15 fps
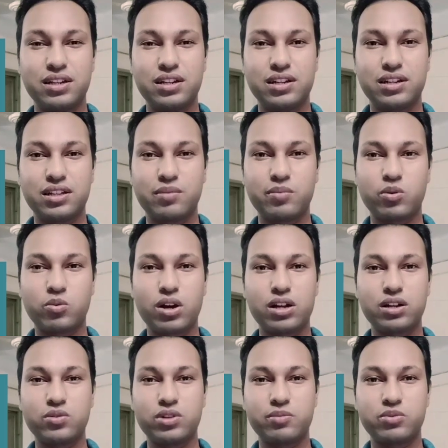Number 1,
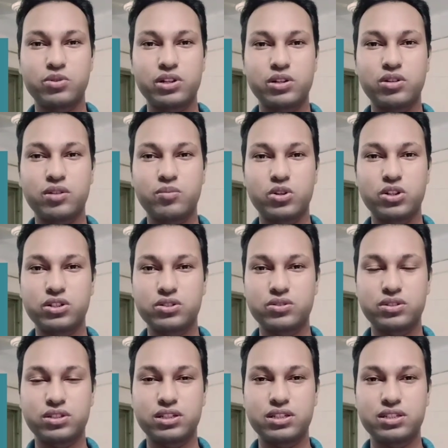we have to regular monitor
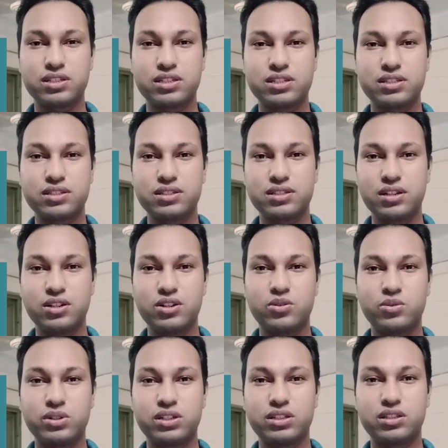the disease
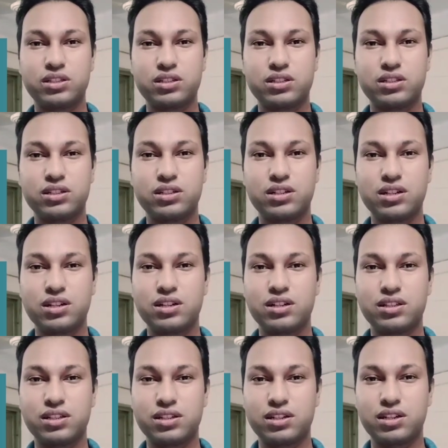with the
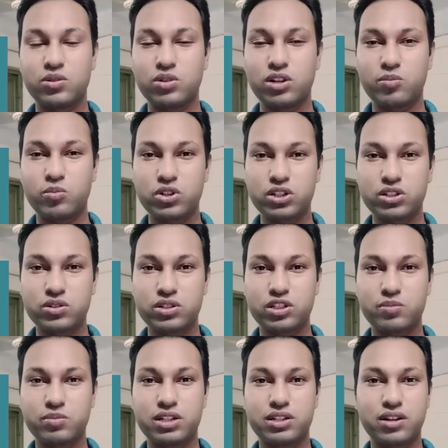regular monitoring of
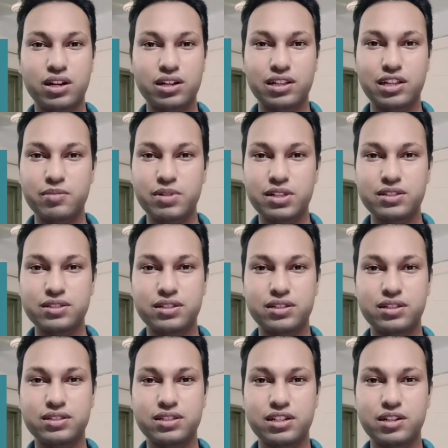the drug levels in the
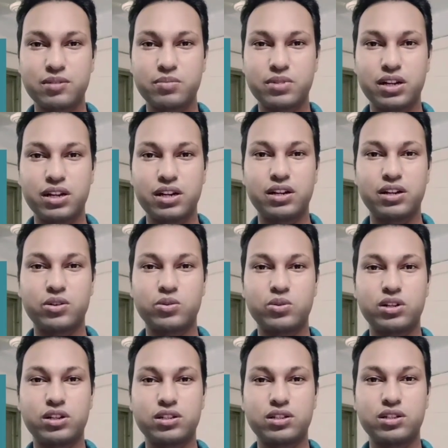serum,
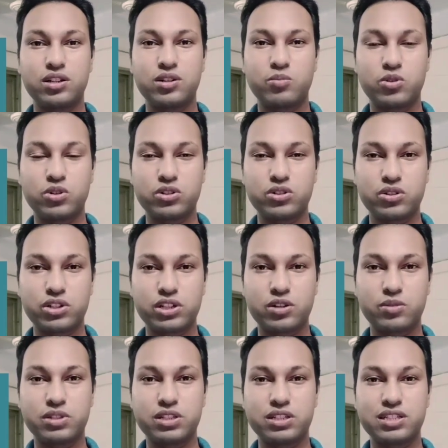regular monitoring of
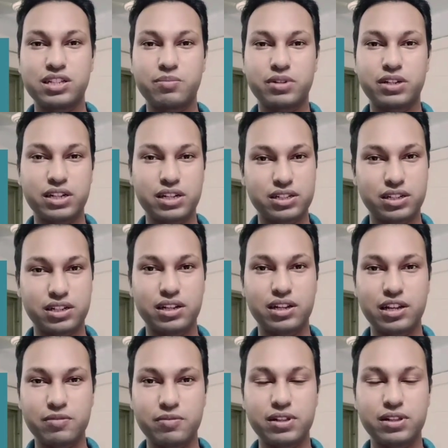the serum creatinine
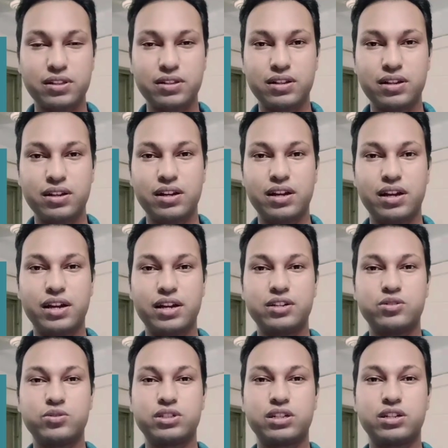level, and we
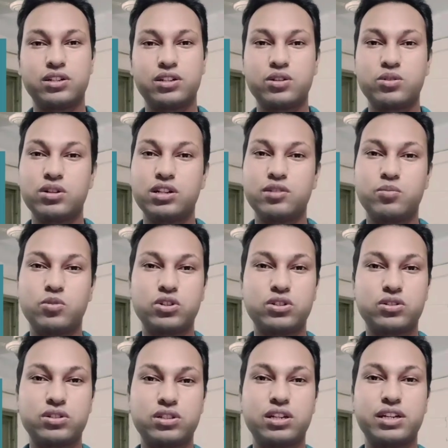can regularly monitor
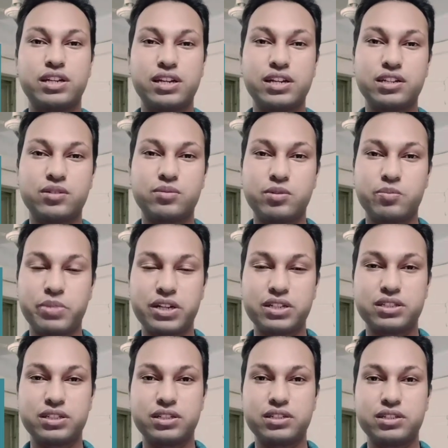the hearing of the
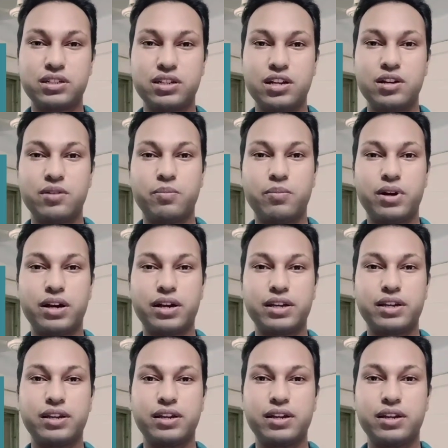patient by
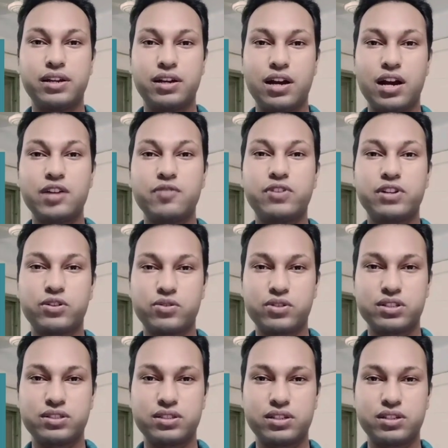high
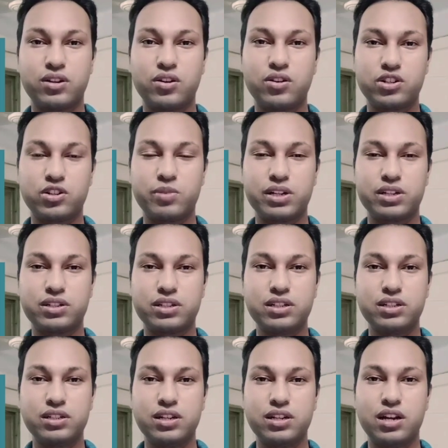frequency audiometry.
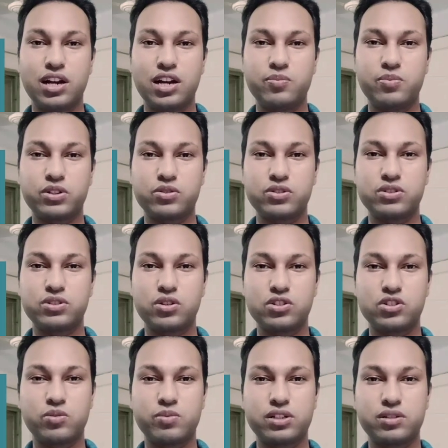High frequency
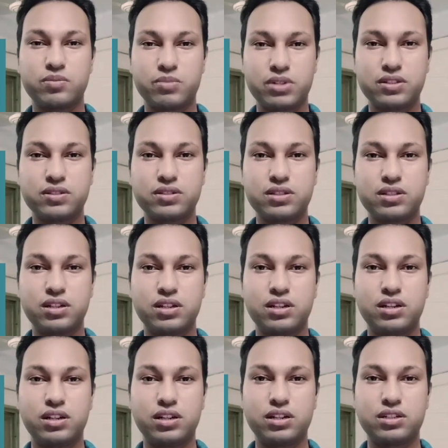audiometry means
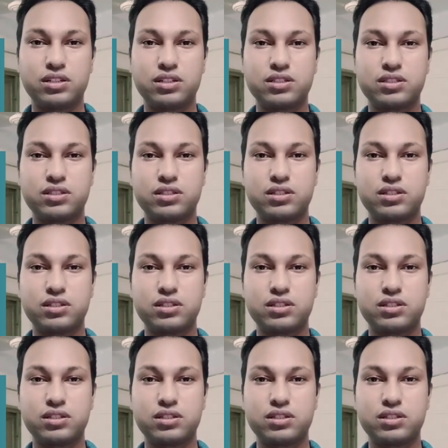it is